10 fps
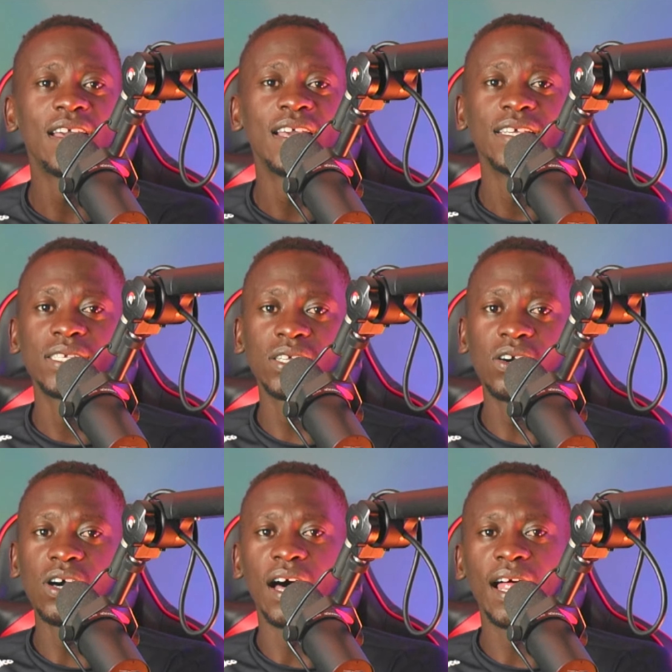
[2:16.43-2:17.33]

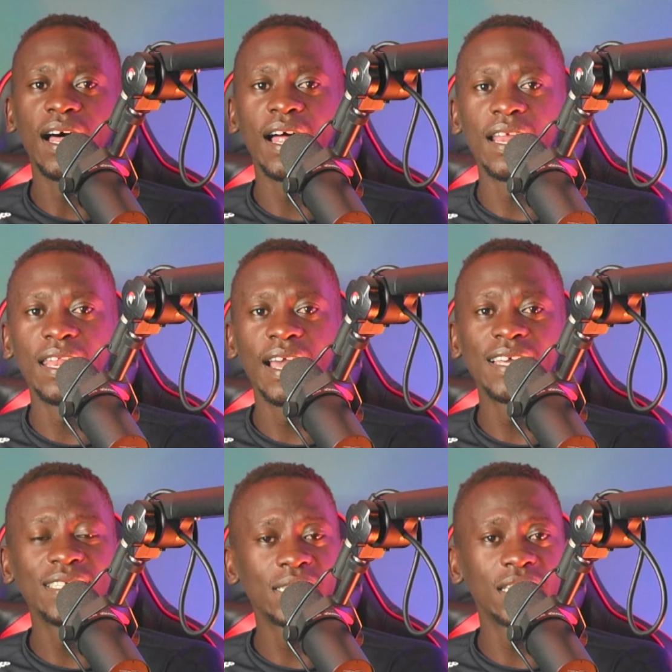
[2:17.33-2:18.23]
So
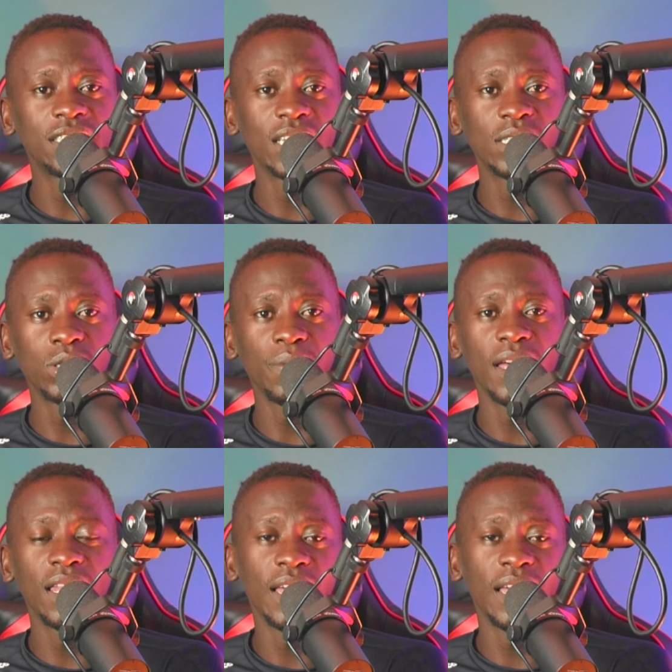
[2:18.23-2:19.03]
ladies and gentlemen,